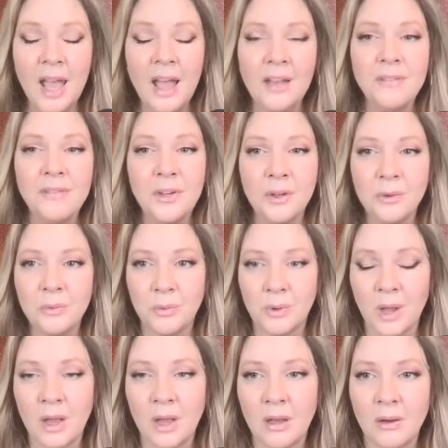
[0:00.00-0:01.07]
Have your
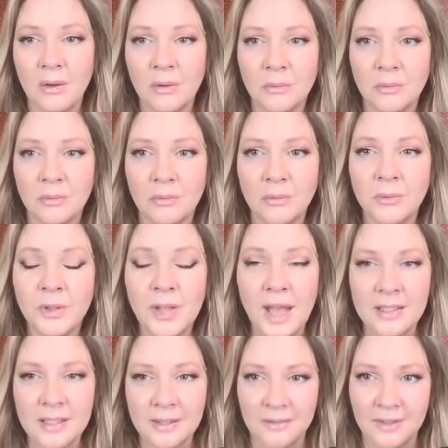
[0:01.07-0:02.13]
uh,
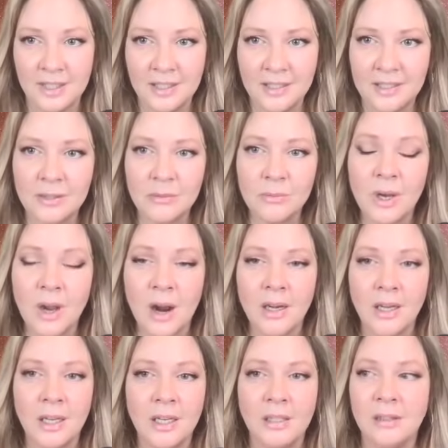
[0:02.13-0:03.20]
philosophies
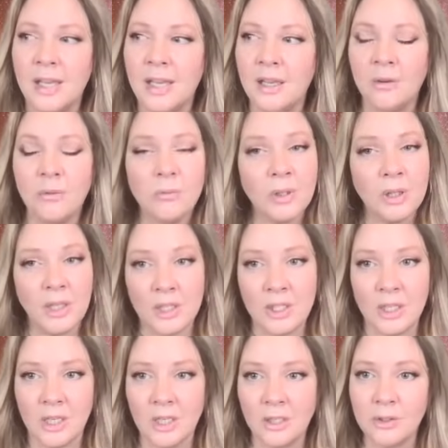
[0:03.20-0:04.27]
regarding like
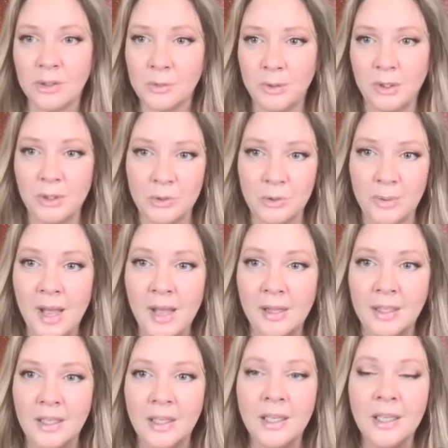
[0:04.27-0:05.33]
religion or
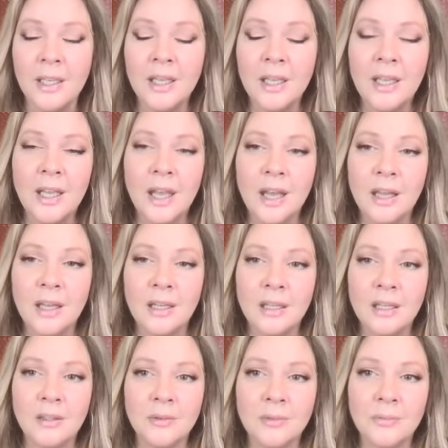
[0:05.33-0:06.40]
spirituality
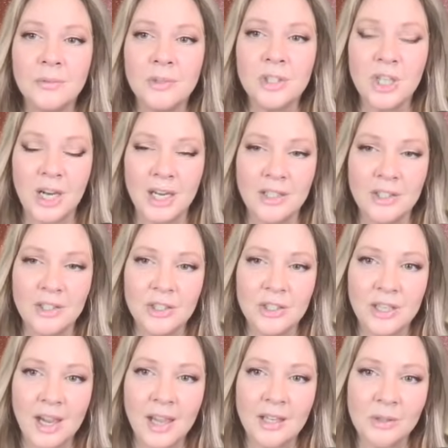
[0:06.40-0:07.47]
um,
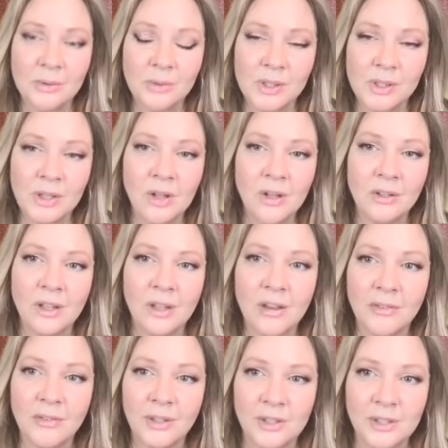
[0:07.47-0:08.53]
changed as a result
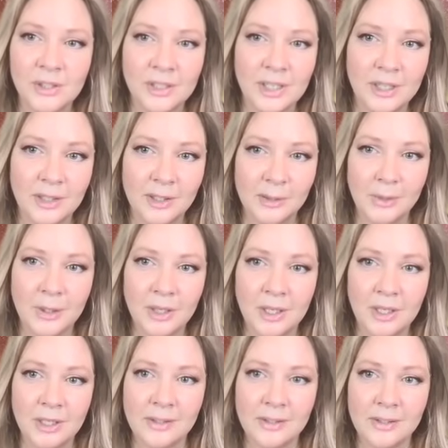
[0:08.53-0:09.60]
of your near-death
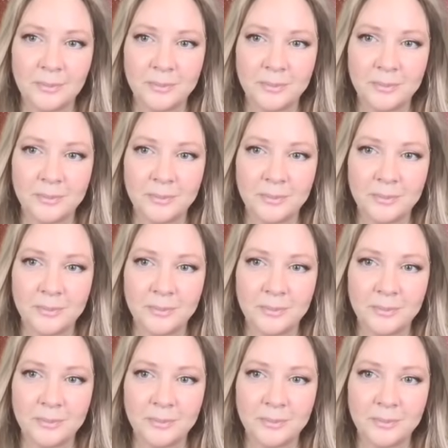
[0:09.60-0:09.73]
experience?